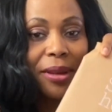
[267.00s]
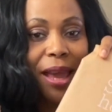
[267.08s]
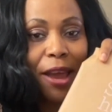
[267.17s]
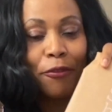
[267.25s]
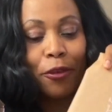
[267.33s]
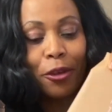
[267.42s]

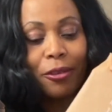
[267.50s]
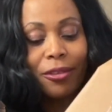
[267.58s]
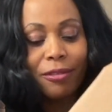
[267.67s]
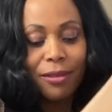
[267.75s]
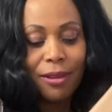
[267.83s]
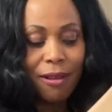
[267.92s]
here for you
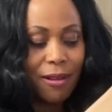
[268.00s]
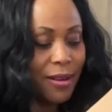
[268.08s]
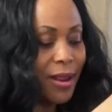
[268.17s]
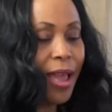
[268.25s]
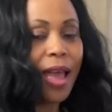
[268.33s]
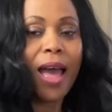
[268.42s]
to learn.
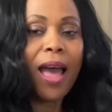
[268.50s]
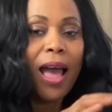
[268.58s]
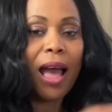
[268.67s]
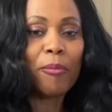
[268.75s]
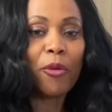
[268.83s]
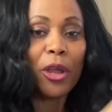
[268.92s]

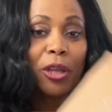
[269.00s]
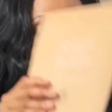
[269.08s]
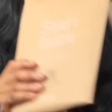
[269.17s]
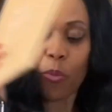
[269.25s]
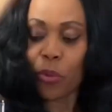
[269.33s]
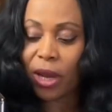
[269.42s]
I'm going to
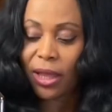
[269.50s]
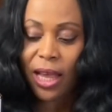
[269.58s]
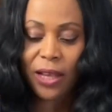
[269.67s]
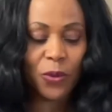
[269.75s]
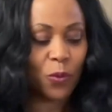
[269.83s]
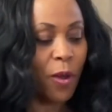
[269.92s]
open it
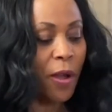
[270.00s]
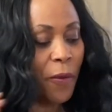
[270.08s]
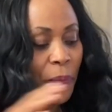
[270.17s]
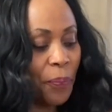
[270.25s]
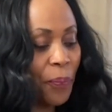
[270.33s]
as well.